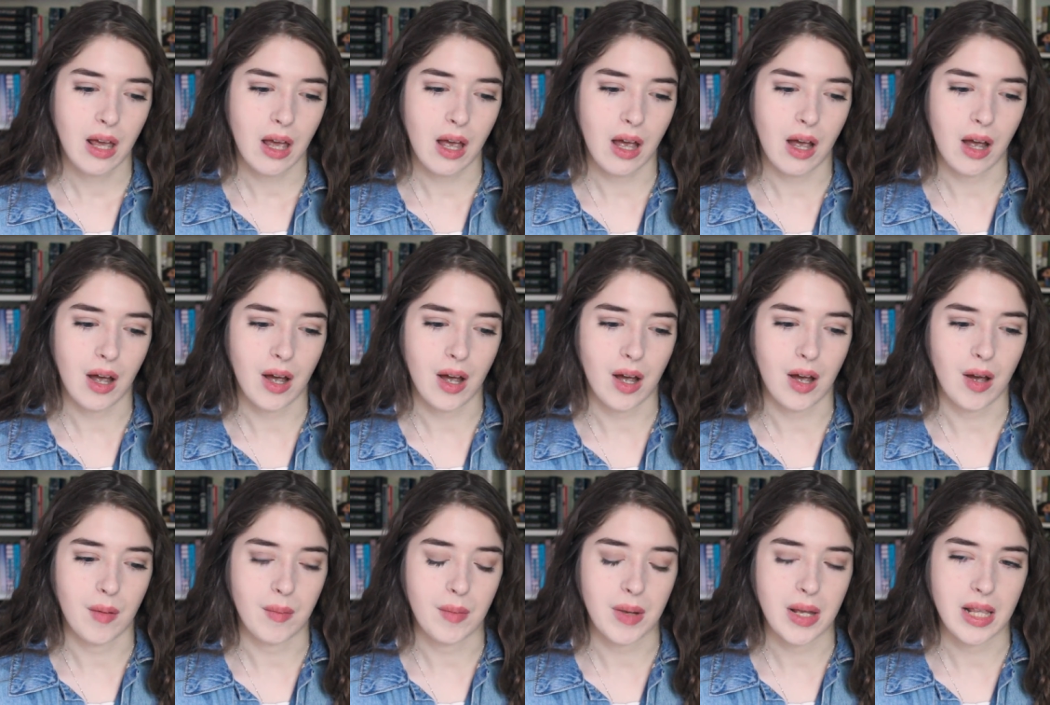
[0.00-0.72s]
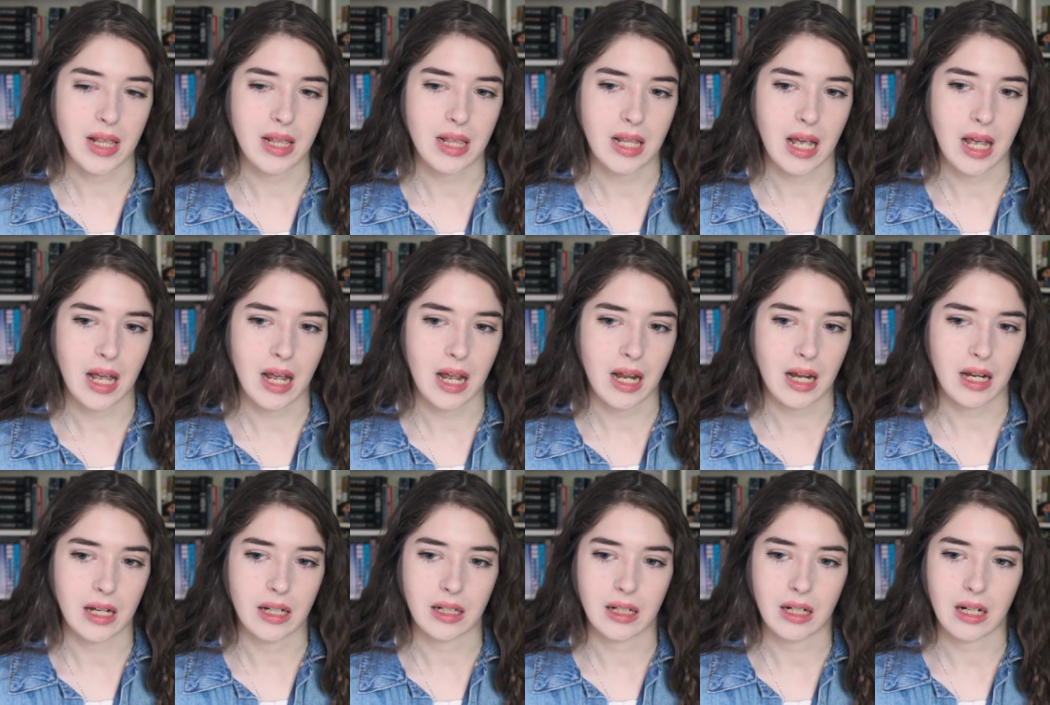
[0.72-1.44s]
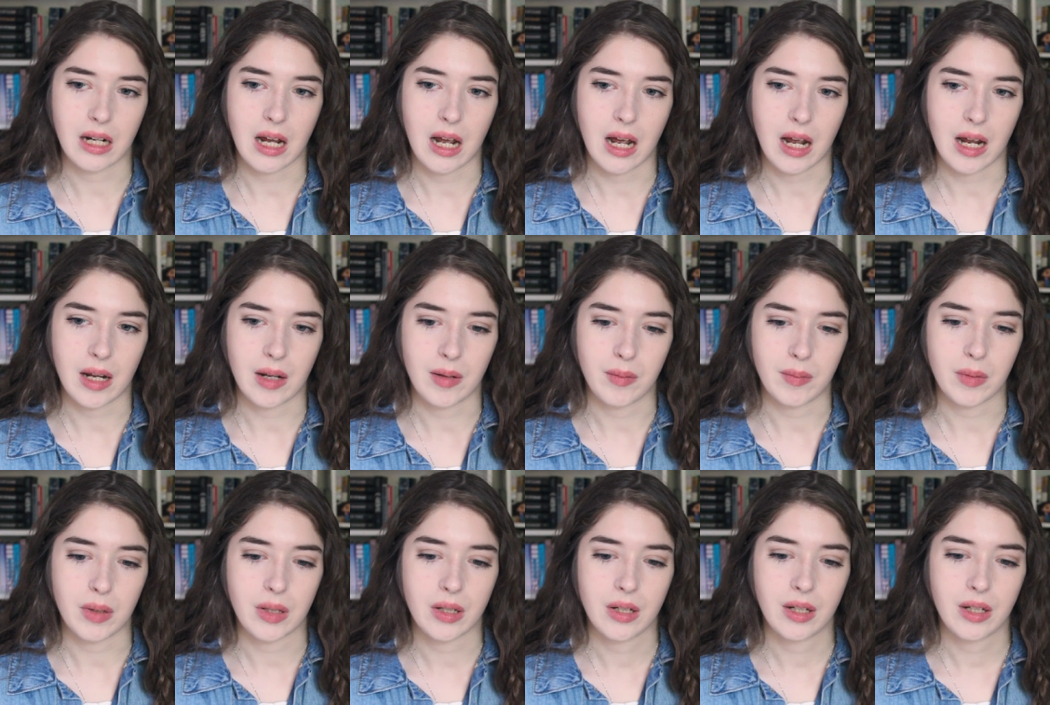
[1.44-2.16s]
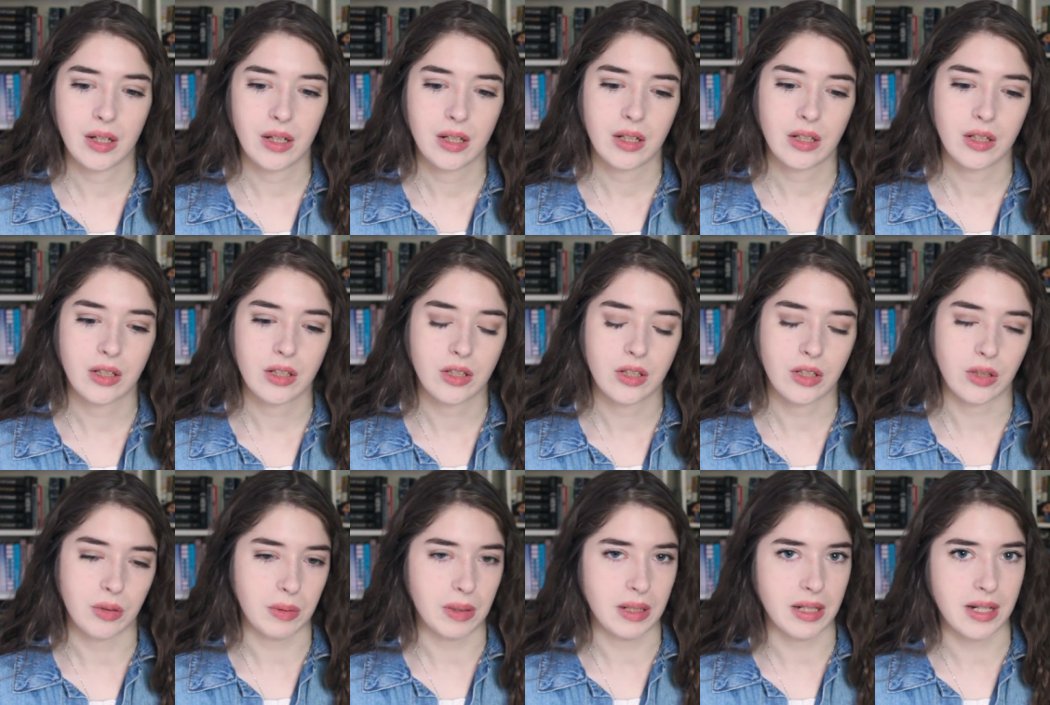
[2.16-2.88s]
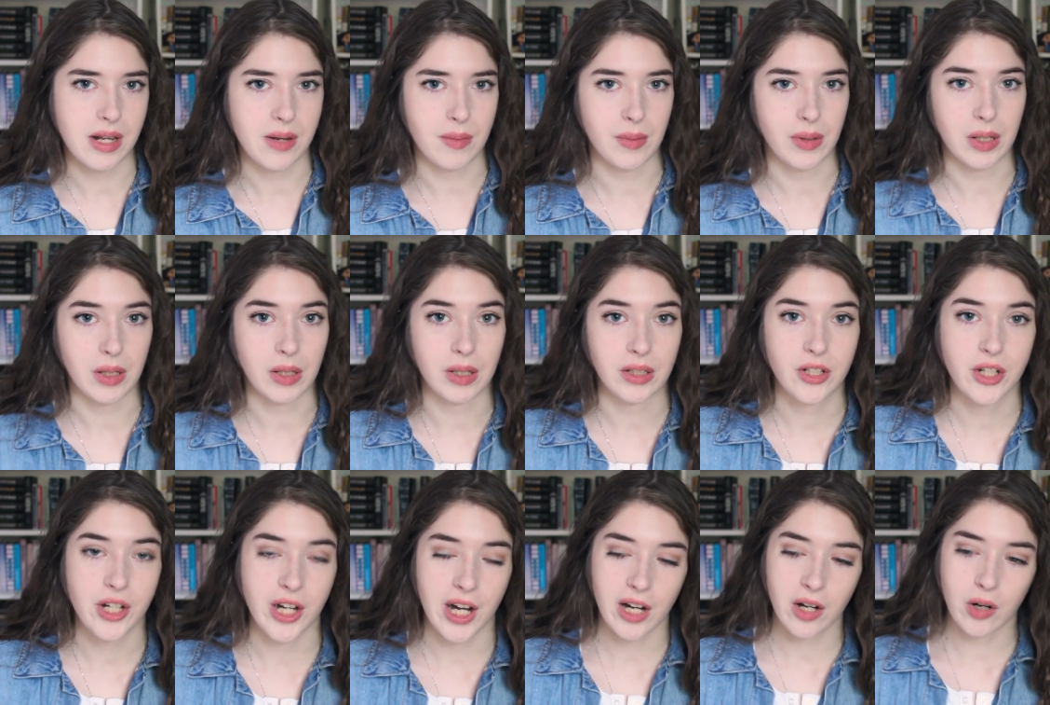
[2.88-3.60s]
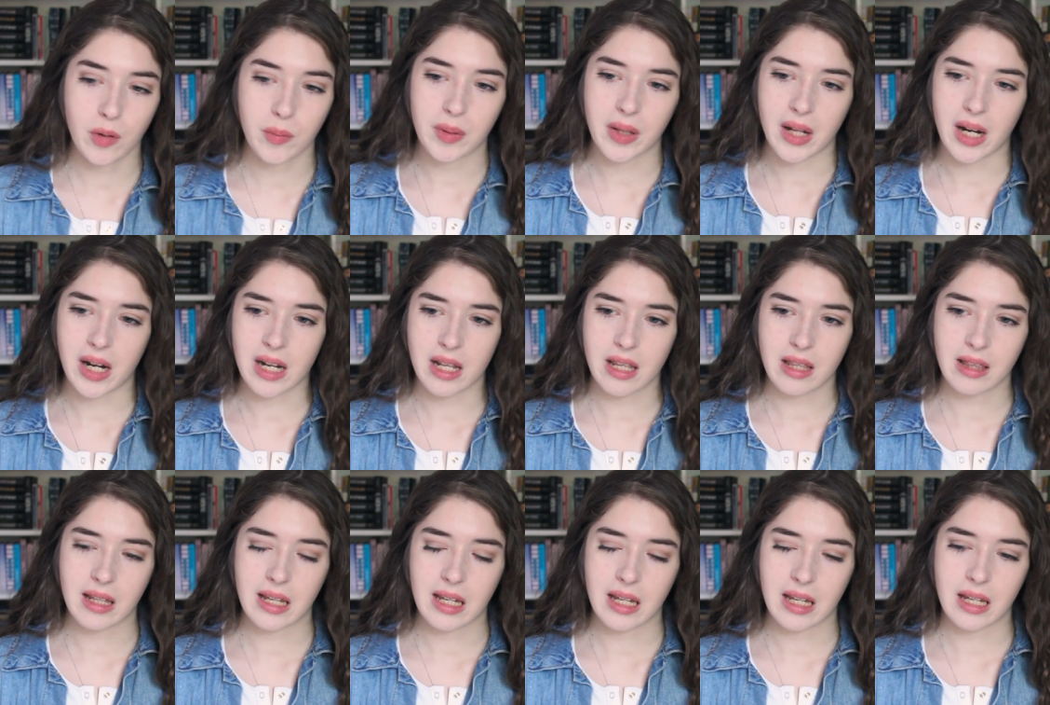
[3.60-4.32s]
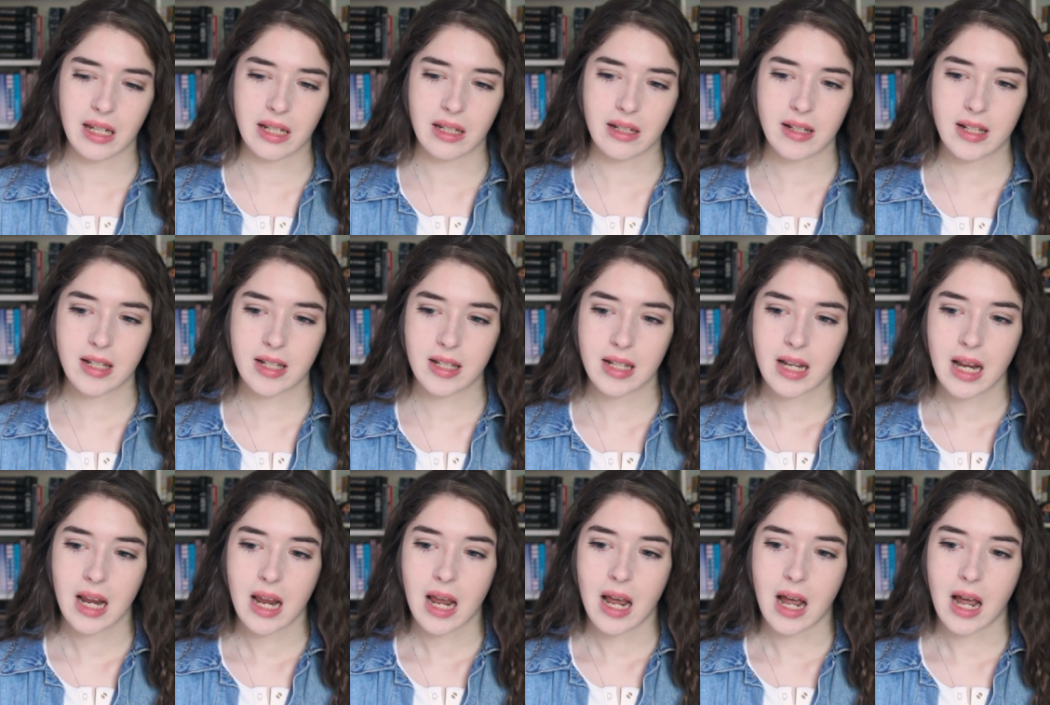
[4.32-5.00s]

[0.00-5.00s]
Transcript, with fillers: Um, and then I'm doing some other channel planning things.